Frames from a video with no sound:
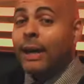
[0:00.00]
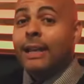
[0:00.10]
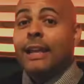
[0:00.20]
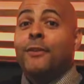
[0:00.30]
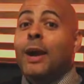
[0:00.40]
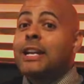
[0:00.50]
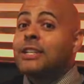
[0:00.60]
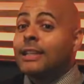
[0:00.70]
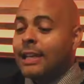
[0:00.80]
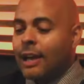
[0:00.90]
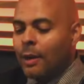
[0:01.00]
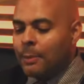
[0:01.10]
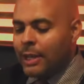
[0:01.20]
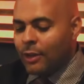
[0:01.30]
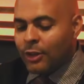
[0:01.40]
But if you actually
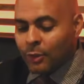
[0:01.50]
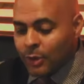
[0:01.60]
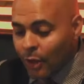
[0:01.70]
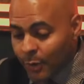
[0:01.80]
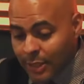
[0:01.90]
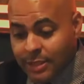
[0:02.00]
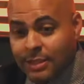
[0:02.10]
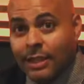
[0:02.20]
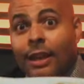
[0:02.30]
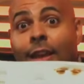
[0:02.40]
come here, you'll notice